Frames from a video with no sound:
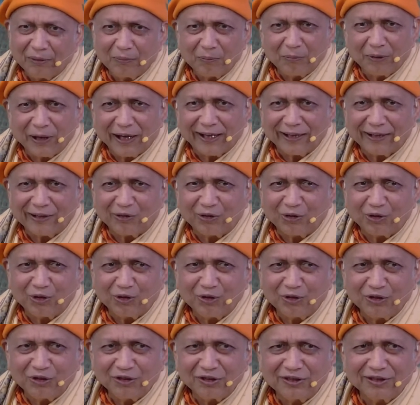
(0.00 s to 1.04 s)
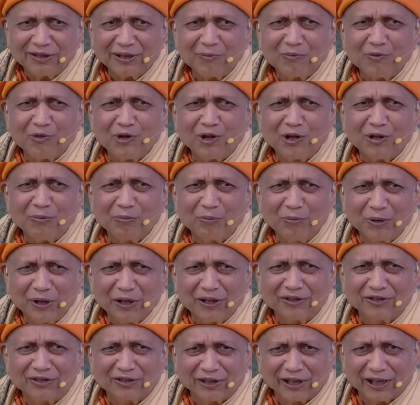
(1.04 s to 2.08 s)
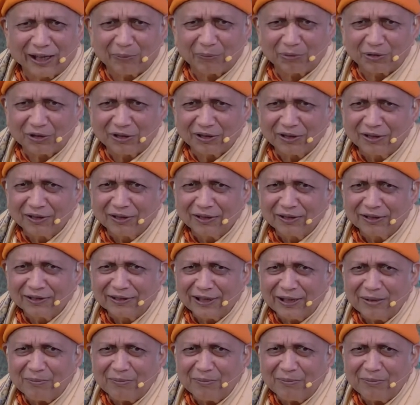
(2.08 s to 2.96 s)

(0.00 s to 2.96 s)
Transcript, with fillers: and black holes, somewhat big shapes.